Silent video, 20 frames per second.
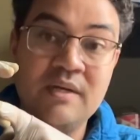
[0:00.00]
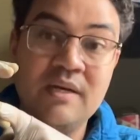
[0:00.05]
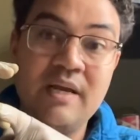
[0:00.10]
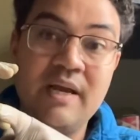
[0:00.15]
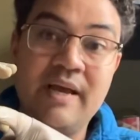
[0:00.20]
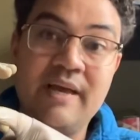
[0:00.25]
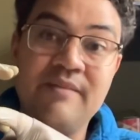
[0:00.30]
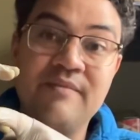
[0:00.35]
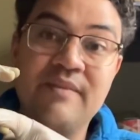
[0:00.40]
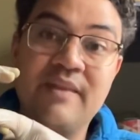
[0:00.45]

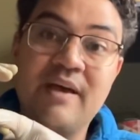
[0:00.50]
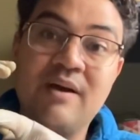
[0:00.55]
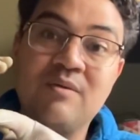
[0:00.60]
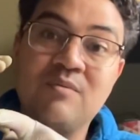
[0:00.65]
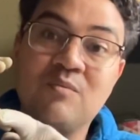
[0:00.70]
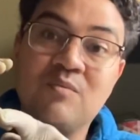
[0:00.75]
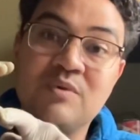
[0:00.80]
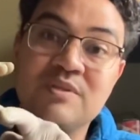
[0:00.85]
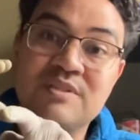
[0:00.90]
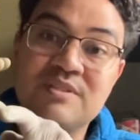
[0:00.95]
and that
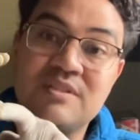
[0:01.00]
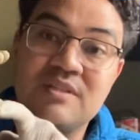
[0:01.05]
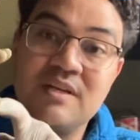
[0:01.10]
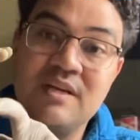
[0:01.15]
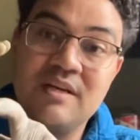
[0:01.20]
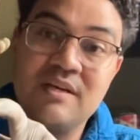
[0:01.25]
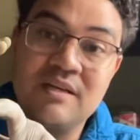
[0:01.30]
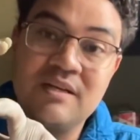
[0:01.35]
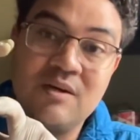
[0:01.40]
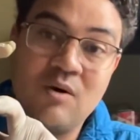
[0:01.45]
was,
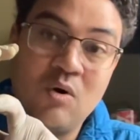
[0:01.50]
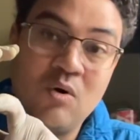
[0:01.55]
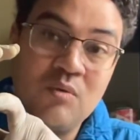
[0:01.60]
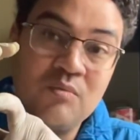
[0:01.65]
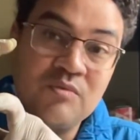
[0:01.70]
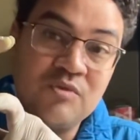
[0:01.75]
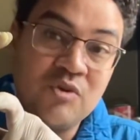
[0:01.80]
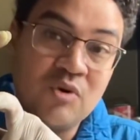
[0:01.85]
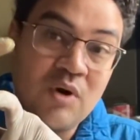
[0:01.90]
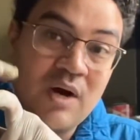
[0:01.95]

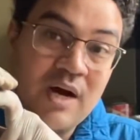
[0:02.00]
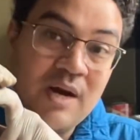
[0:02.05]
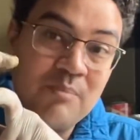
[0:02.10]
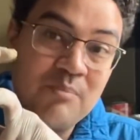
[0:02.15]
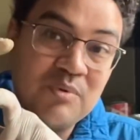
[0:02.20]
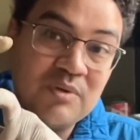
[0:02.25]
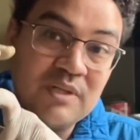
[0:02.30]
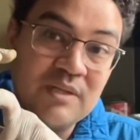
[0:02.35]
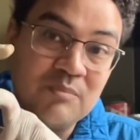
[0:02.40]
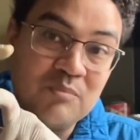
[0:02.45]
your
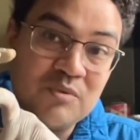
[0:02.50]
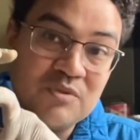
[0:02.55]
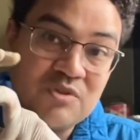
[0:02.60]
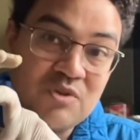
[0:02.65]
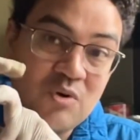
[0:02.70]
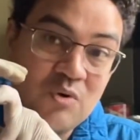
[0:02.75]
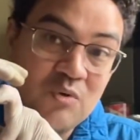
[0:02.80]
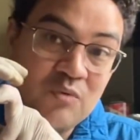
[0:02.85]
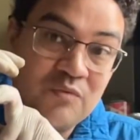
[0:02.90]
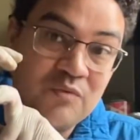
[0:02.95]
upper lip was
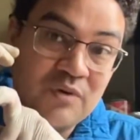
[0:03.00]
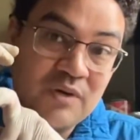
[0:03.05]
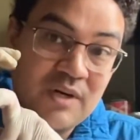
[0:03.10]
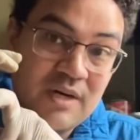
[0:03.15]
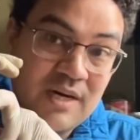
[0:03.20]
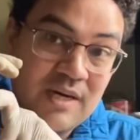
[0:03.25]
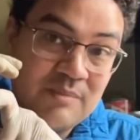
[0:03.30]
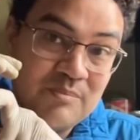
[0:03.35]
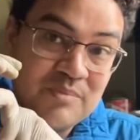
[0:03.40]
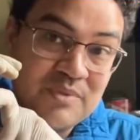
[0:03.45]

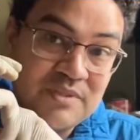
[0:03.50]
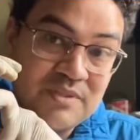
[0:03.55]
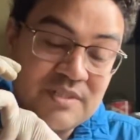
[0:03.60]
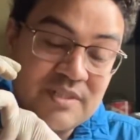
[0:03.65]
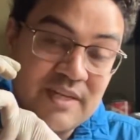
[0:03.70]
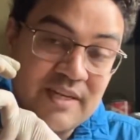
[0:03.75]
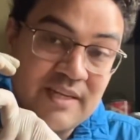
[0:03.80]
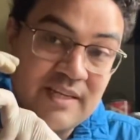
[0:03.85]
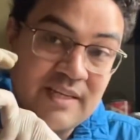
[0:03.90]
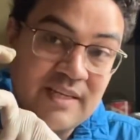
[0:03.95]

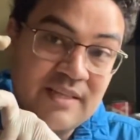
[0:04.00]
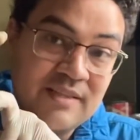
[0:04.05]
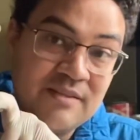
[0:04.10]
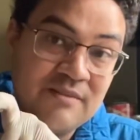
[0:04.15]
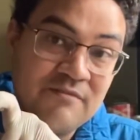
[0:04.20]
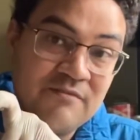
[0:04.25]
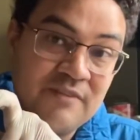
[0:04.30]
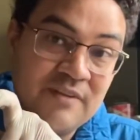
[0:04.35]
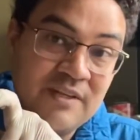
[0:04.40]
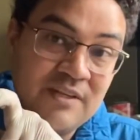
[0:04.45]
overcompensating. In the
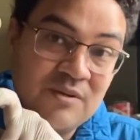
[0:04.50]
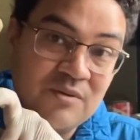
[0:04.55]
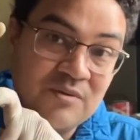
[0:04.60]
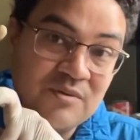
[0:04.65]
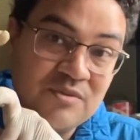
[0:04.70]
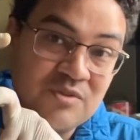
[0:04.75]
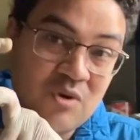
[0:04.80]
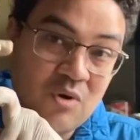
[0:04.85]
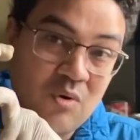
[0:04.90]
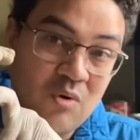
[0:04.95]
video
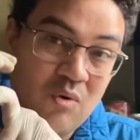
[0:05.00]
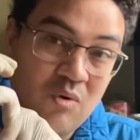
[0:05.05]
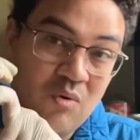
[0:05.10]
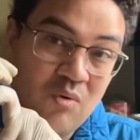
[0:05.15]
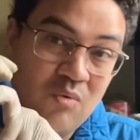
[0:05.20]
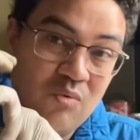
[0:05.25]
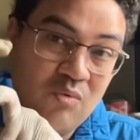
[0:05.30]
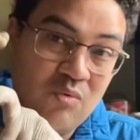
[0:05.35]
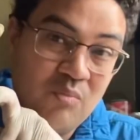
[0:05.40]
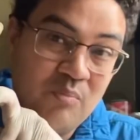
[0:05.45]
there's a
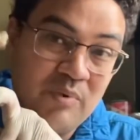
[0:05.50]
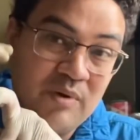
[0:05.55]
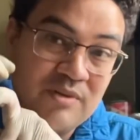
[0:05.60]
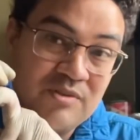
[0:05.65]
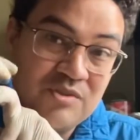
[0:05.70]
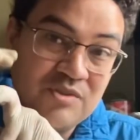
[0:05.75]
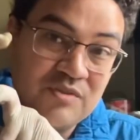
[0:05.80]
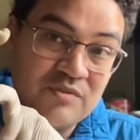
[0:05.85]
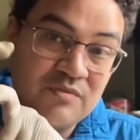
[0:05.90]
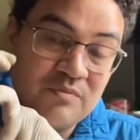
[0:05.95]
whole
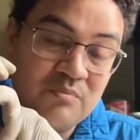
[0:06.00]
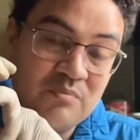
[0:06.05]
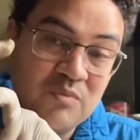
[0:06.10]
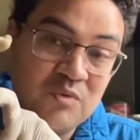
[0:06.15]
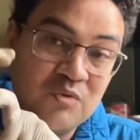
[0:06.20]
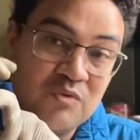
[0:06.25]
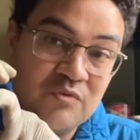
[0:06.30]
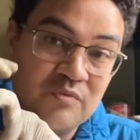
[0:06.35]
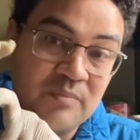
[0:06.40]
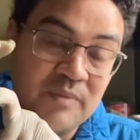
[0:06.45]
bunch of
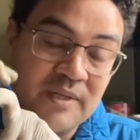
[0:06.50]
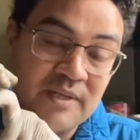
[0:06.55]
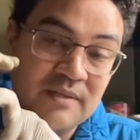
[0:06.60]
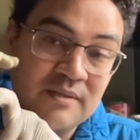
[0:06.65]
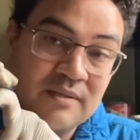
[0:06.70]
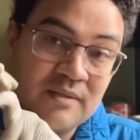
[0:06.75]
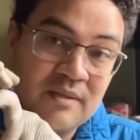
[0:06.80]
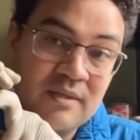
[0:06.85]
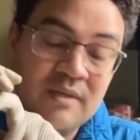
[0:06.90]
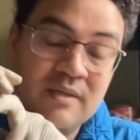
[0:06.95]
movement.
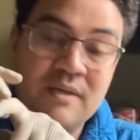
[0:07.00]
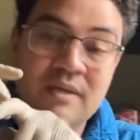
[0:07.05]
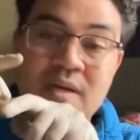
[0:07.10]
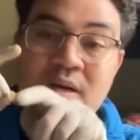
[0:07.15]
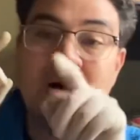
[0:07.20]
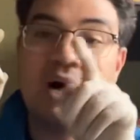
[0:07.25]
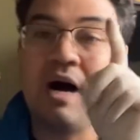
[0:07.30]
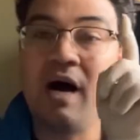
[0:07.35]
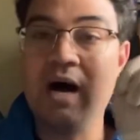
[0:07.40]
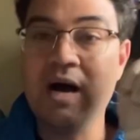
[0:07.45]

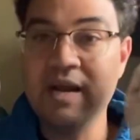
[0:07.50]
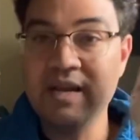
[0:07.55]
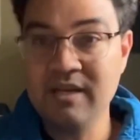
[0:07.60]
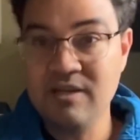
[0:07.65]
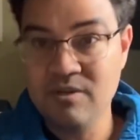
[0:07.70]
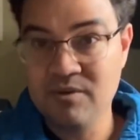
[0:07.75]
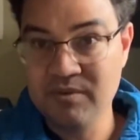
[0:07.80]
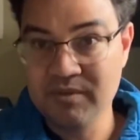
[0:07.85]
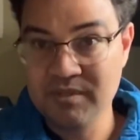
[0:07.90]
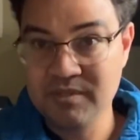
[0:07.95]
I
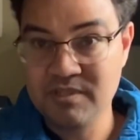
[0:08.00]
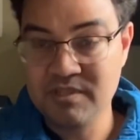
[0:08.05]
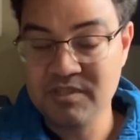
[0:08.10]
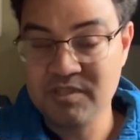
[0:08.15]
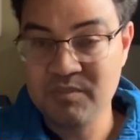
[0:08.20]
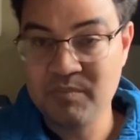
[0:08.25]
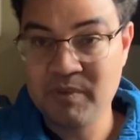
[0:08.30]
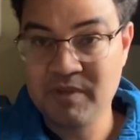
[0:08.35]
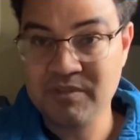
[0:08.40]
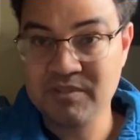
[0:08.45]
noticed,
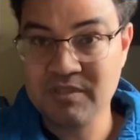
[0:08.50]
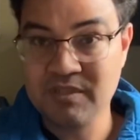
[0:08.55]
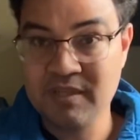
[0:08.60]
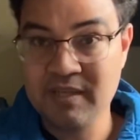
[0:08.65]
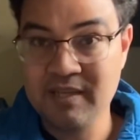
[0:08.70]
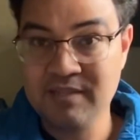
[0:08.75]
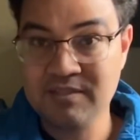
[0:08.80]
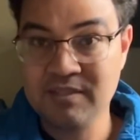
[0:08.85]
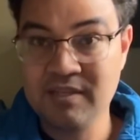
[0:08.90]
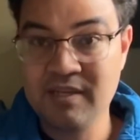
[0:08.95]
especially
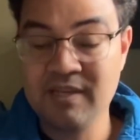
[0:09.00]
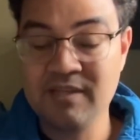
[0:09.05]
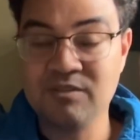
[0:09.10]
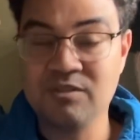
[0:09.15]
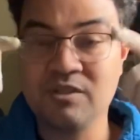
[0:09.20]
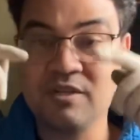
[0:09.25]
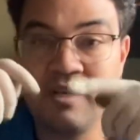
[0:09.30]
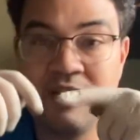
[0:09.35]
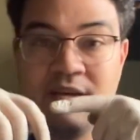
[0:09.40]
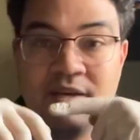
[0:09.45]
as an
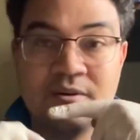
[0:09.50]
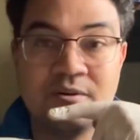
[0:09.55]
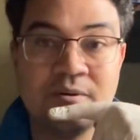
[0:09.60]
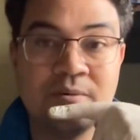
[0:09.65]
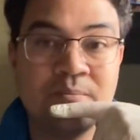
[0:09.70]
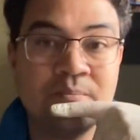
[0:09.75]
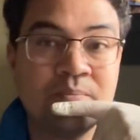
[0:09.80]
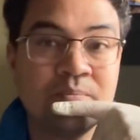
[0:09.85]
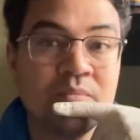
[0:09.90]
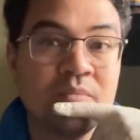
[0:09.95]
educator,
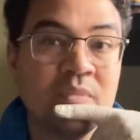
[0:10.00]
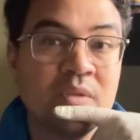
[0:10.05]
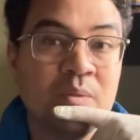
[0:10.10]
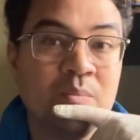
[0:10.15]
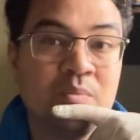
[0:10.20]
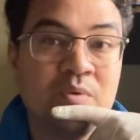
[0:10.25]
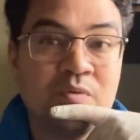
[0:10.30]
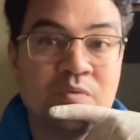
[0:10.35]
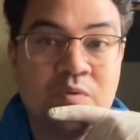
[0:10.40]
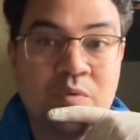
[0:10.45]

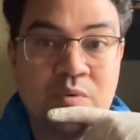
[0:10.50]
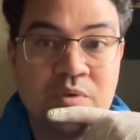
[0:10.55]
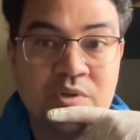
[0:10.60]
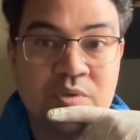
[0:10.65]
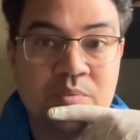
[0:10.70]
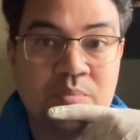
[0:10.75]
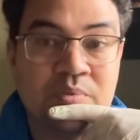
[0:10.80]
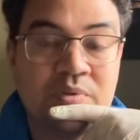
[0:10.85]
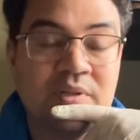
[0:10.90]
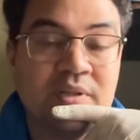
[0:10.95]
before
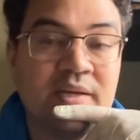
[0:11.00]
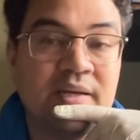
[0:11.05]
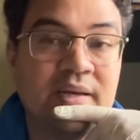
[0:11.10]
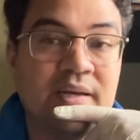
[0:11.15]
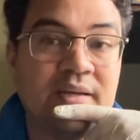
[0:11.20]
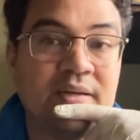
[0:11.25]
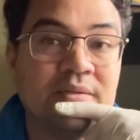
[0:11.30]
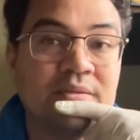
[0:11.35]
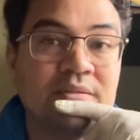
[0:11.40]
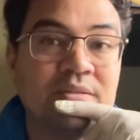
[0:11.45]
you
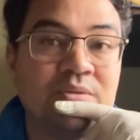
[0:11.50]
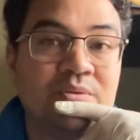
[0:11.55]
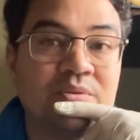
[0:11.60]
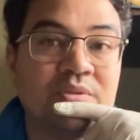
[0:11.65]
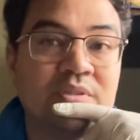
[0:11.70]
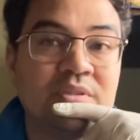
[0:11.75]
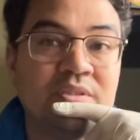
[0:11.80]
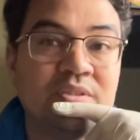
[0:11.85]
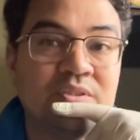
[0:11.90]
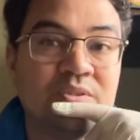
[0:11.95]
played, you
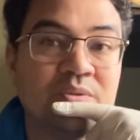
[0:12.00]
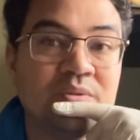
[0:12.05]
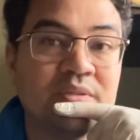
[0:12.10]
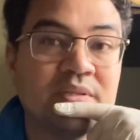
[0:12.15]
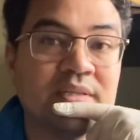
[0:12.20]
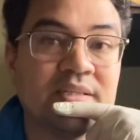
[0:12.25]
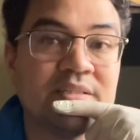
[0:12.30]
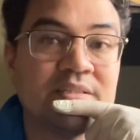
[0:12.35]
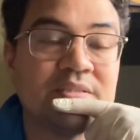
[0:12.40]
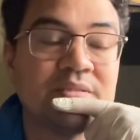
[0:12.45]
didn't do
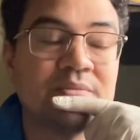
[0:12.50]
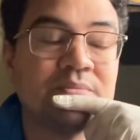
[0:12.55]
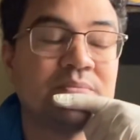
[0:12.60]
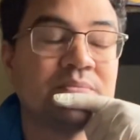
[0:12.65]
this